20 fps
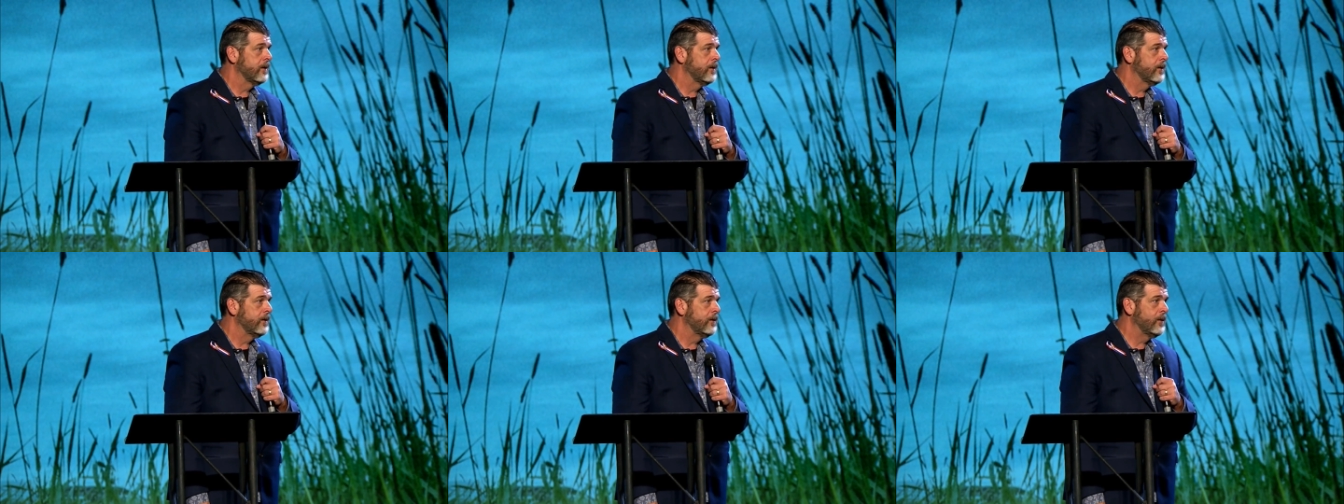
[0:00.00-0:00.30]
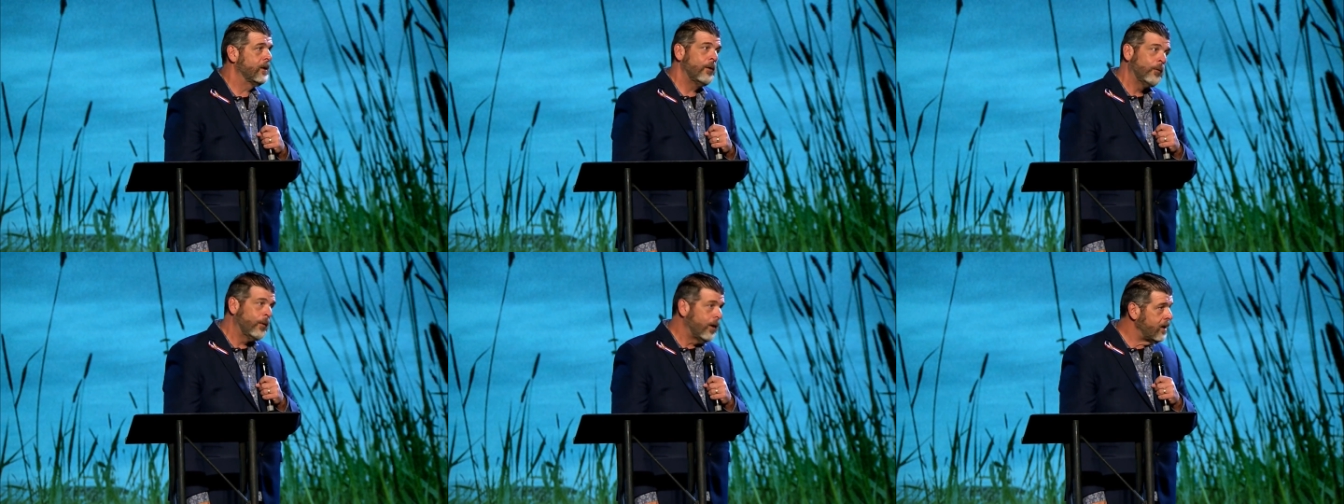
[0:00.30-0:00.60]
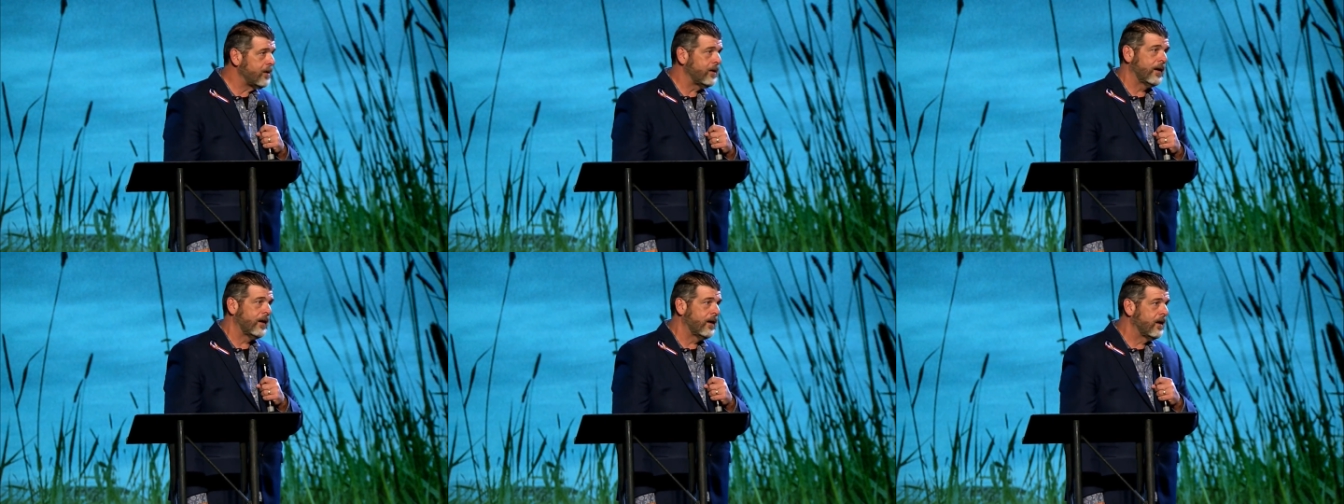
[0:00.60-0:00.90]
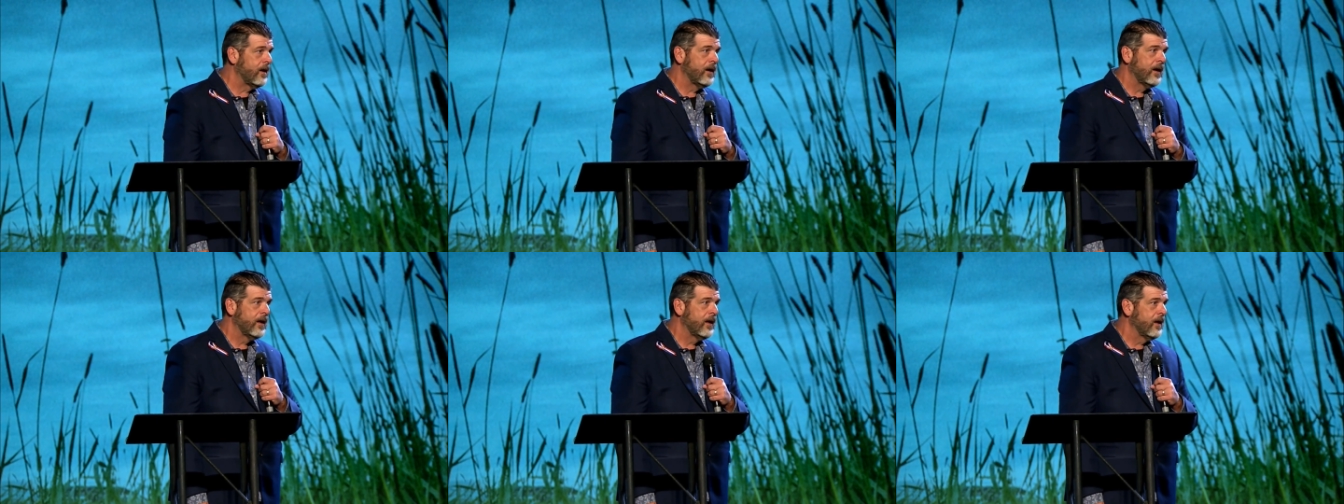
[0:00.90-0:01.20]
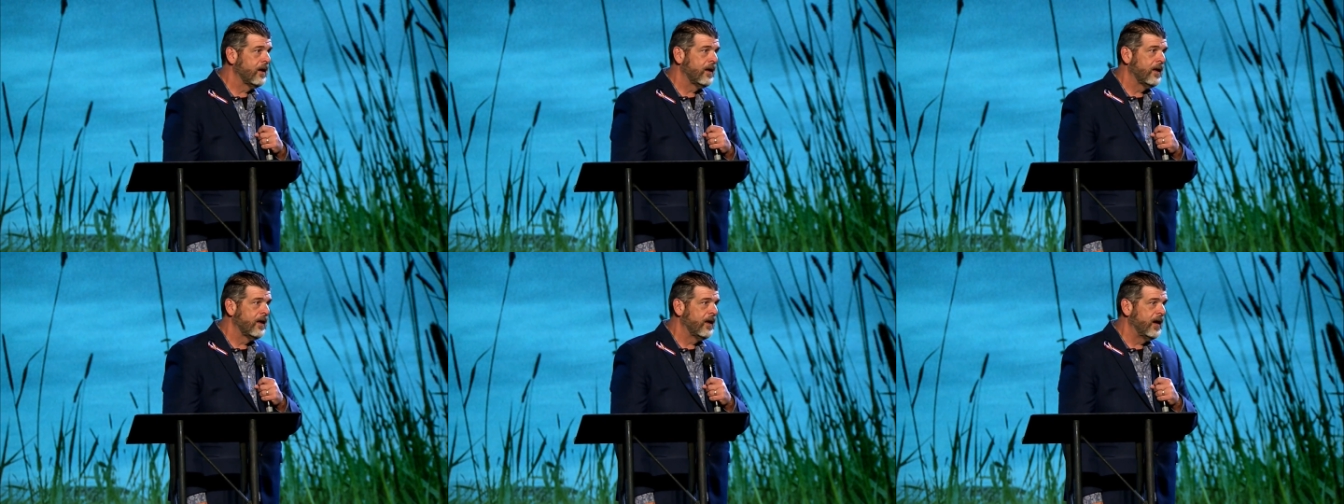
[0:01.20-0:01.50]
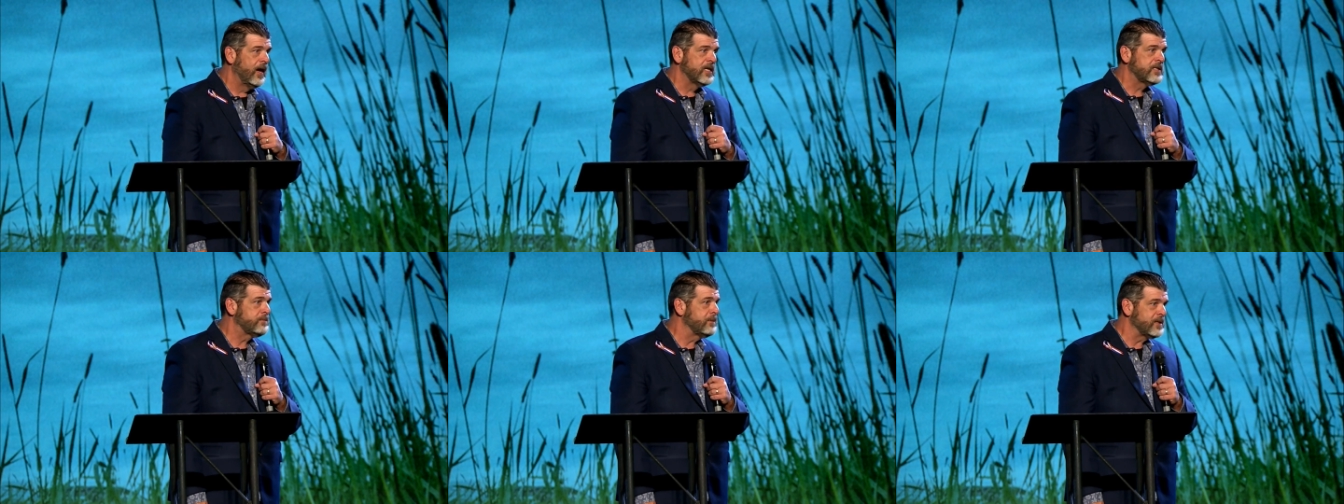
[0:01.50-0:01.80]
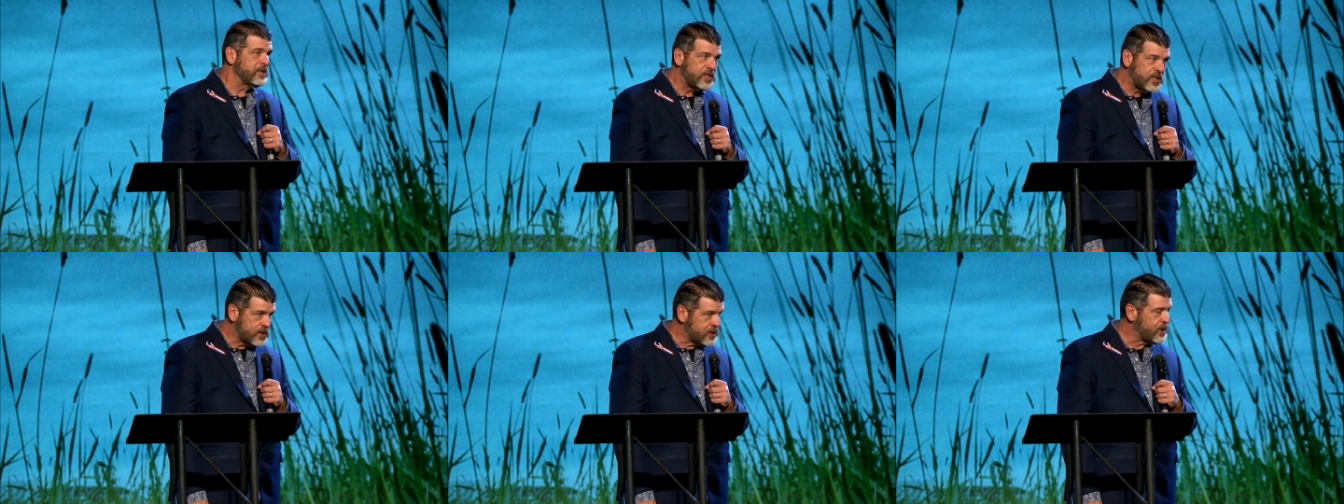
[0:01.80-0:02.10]
No wonder it's
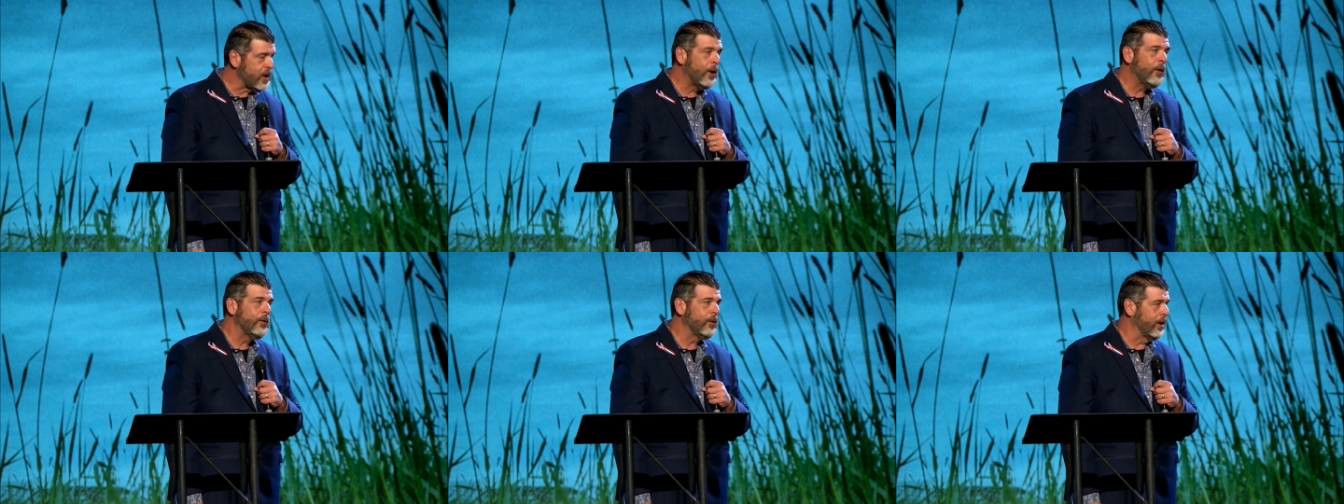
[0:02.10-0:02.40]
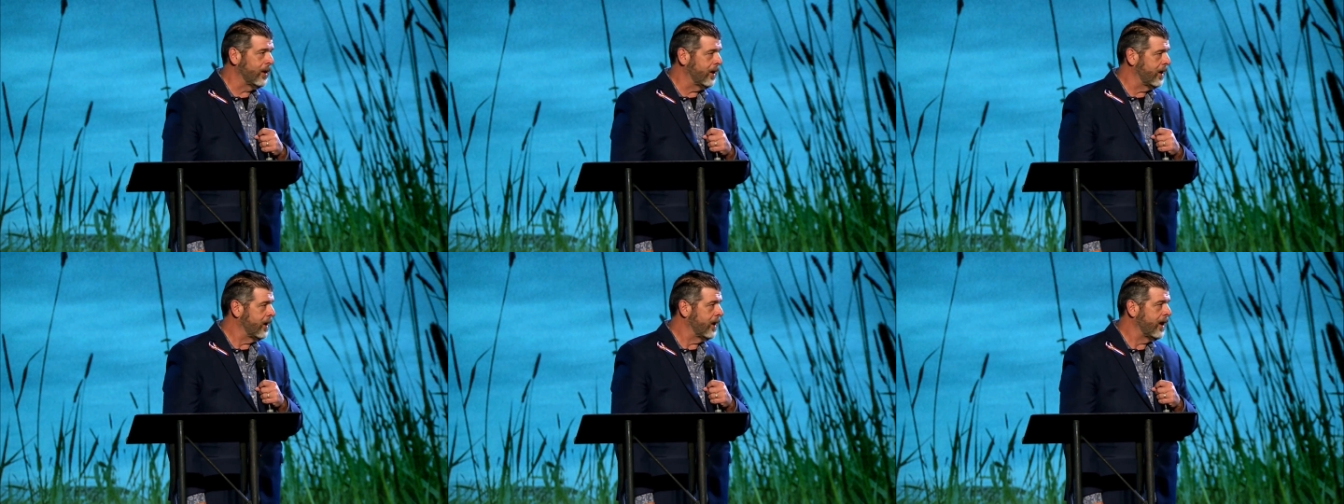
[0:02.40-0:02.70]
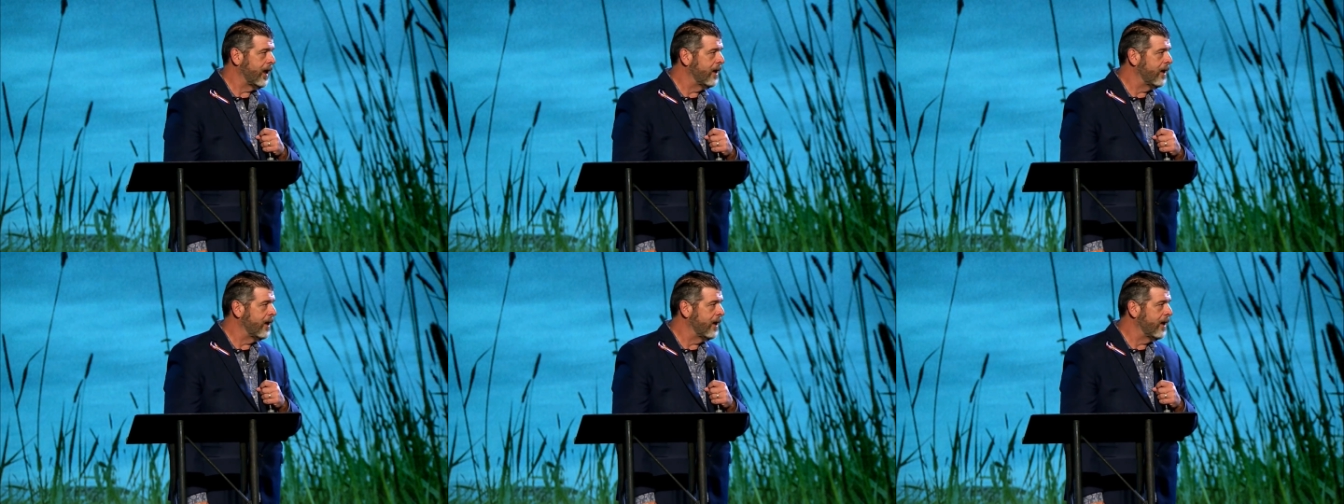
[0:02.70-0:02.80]
been stolen